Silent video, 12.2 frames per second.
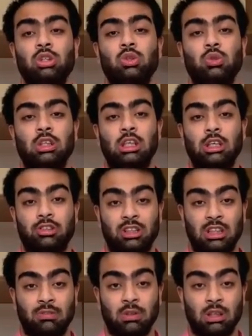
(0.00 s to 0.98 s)
you need a
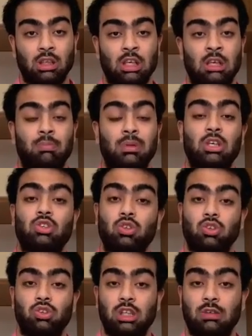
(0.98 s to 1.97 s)
CV, and based on
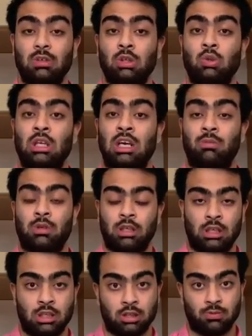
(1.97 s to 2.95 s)
your CV, you'll have an
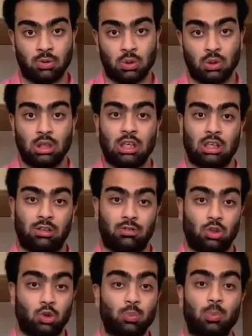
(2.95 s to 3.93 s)
interview. And if
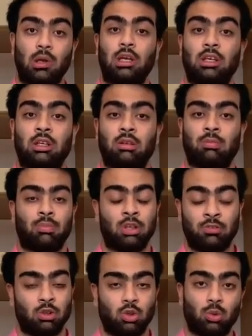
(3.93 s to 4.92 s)
you don't
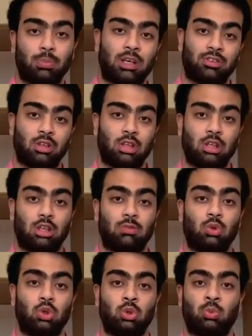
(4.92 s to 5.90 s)
pass an
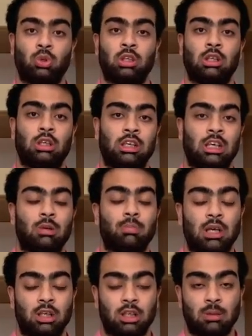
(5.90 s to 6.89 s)
interview, you wouldn't get a
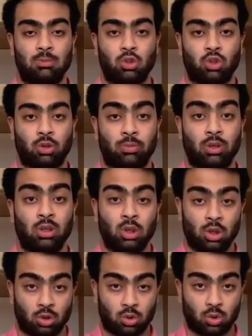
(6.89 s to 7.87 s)
part-time job.
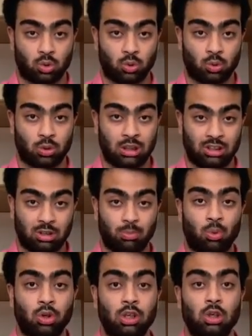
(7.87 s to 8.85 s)
So it's
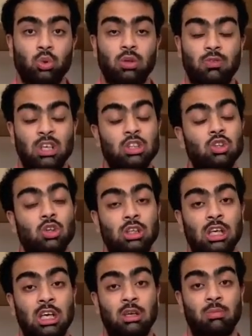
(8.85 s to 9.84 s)
important to invest your
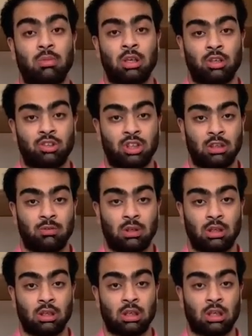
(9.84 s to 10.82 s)
time in a
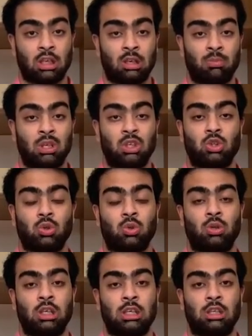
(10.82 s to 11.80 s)
CV and make
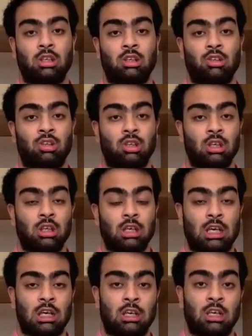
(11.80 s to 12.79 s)
sure it is
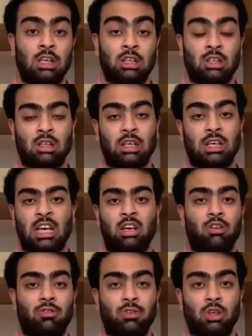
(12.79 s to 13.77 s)
like
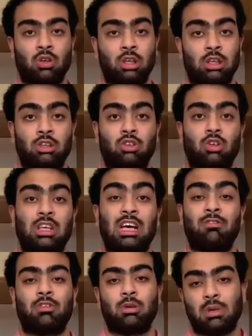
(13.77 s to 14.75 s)
error-free or it does not
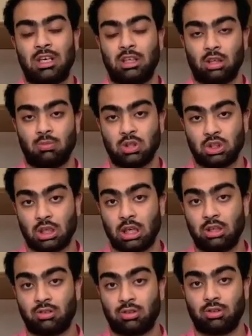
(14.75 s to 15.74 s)
have grammatical
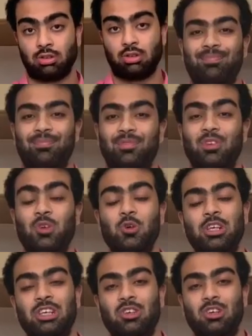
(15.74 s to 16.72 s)
mistakes. So
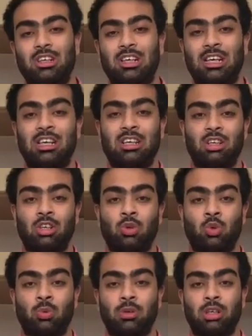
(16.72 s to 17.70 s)
it's not like in a
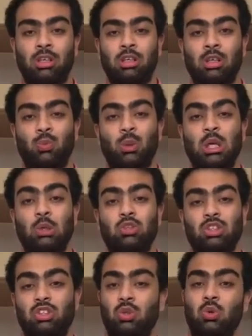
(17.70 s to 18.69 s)
home country where you
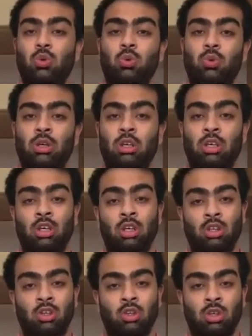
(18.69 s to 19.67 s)
just
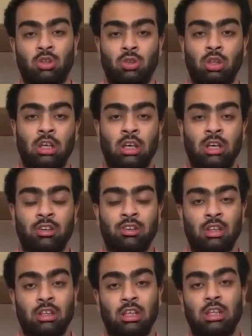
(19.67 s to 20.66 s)
go talk to the guys
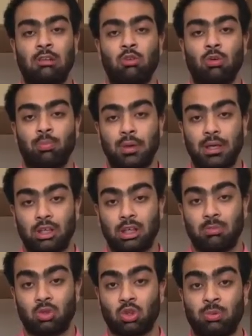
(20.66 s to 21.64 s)
and they'll give you a
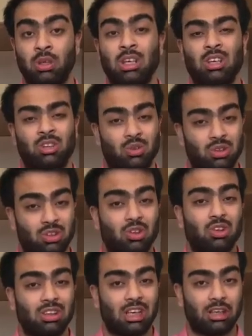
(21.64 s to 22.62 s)
part-time job. So it's
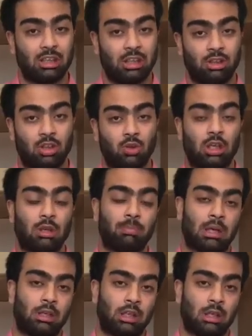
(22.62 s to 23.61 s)
not that easy to get a
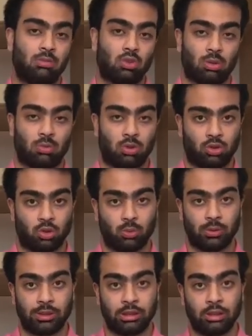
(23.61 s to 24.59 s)
part-time job also
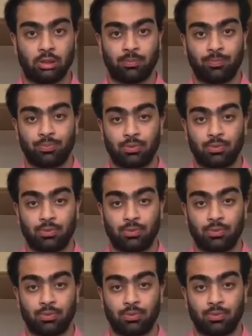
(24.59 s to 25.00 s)
over here.